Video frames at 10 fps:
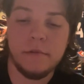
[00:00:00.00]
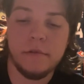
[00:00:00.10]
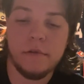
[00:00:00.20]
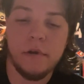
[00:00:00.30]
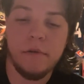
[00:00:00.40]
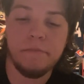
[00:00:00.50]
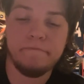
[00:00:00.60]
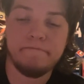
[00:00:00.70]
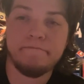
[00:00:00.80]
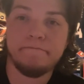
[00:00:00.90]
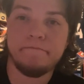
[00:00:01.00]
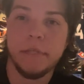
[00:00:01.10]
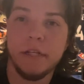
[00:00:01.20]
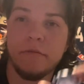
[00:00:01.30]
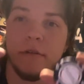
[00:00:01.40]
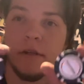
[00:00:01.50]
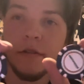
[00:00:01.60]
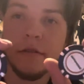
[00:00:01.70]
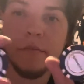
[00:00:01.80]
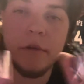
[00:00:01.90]
So it is what it
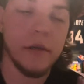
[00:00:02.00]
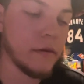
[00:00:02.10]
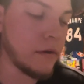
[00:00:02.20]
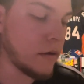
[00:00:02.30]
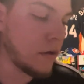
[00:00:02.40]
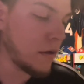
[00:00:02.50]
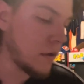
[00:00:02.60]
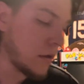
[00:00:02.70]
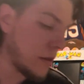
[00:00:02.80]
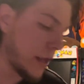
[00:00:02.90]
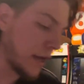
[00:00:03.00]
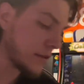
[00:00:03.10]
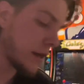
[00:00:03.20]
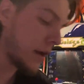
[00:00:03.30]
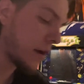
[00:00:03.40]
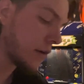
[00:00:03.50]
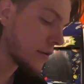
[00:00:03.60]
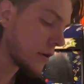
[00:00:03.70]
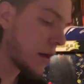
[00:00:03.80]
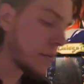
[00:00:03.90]
is. But that's that. I
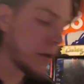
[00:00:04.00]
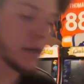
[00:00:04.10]
also got me a